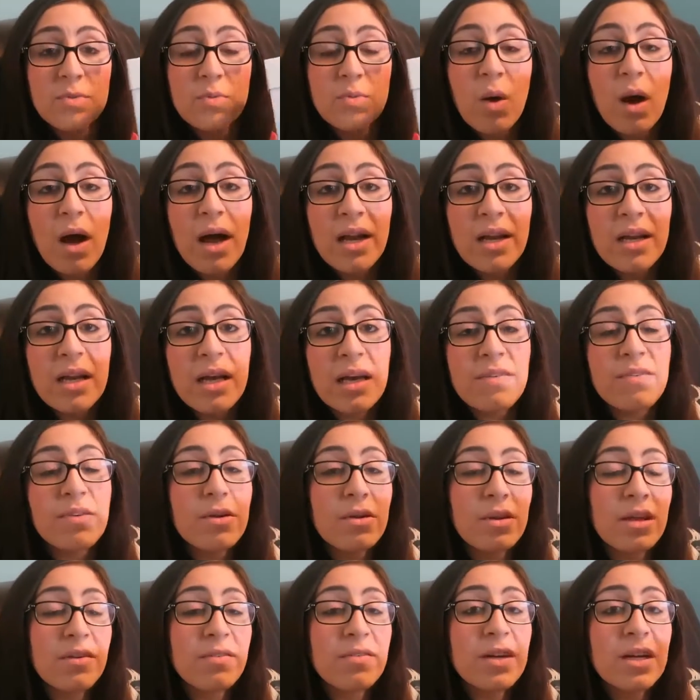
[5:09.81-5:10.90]
One, if you
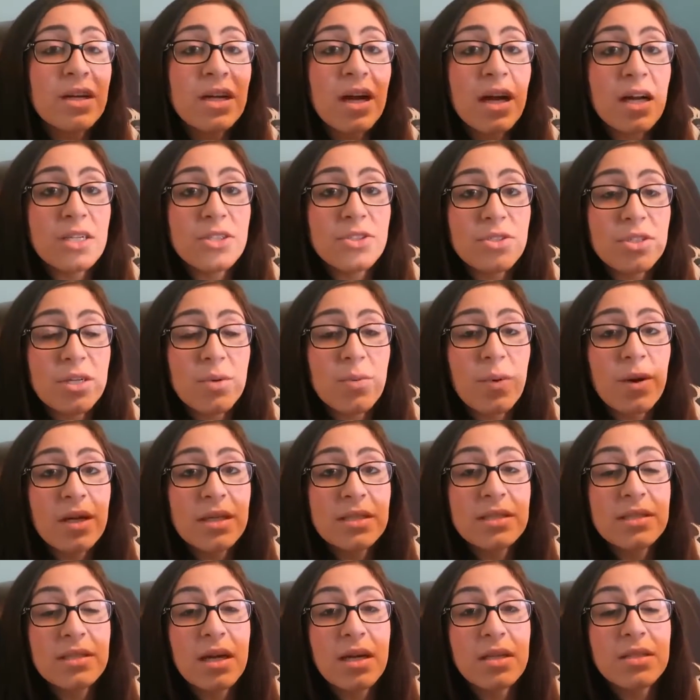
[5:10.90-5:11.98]
live in a country where
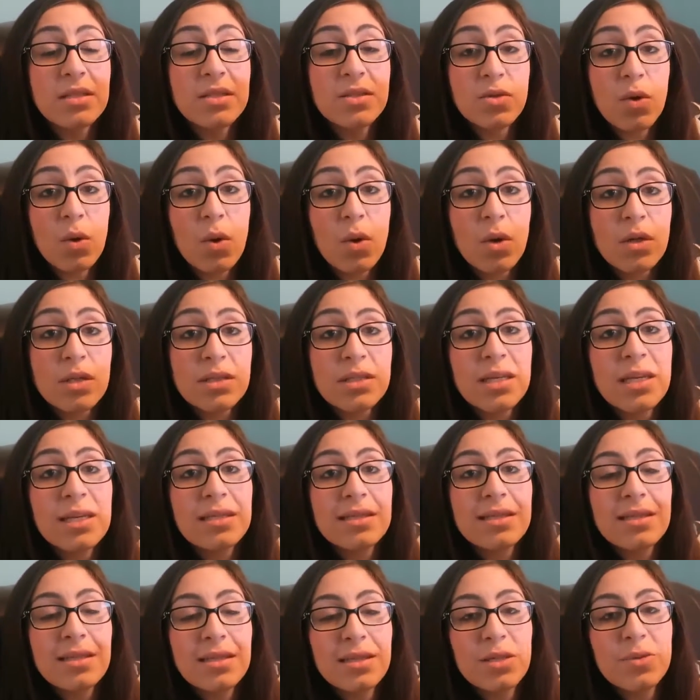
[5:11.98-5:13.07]
it's not sold, it
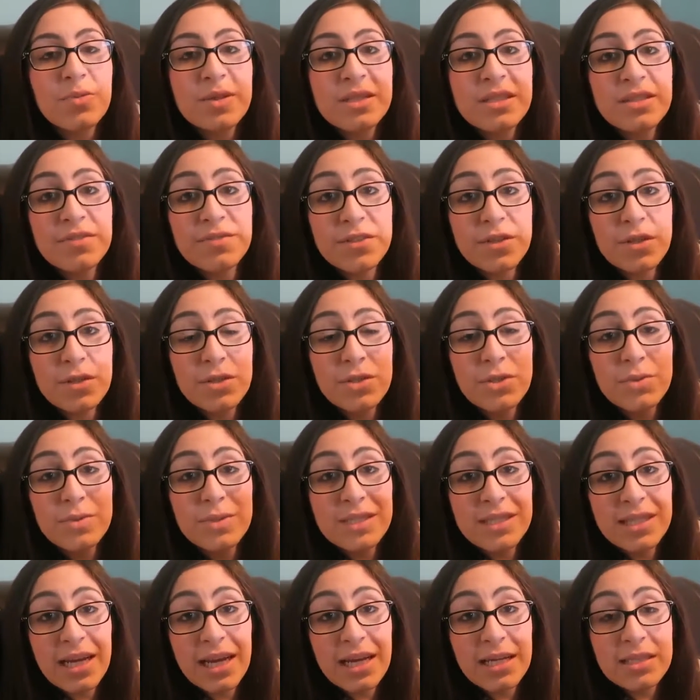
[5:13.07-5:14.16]
is a little bit difficult to
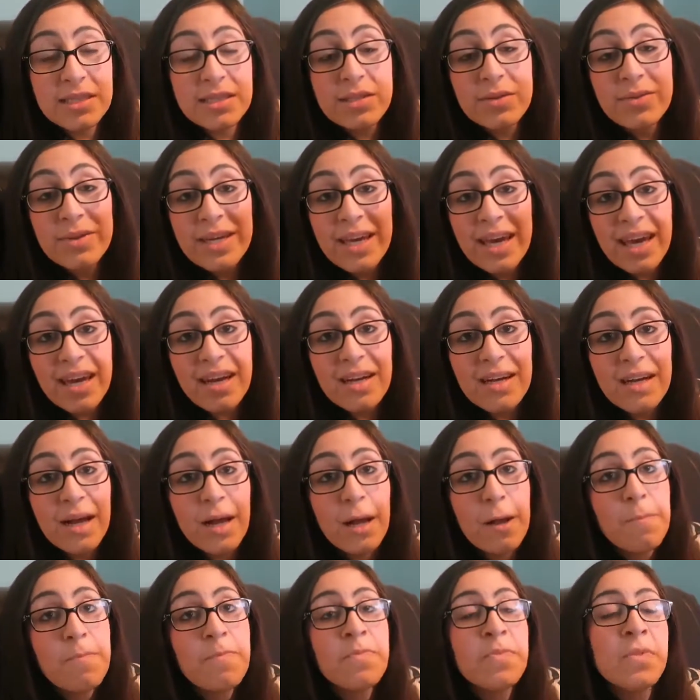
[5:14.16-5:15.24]
attain. So in
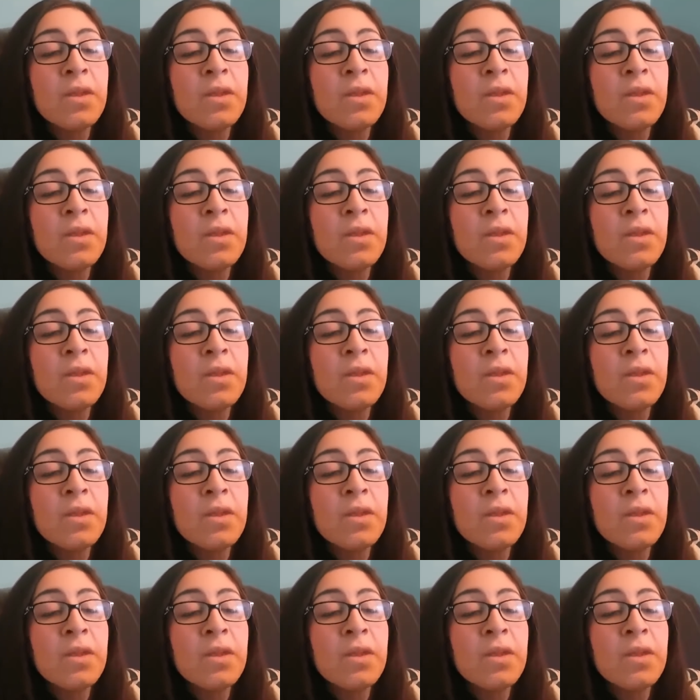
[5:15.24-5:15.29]
Canada,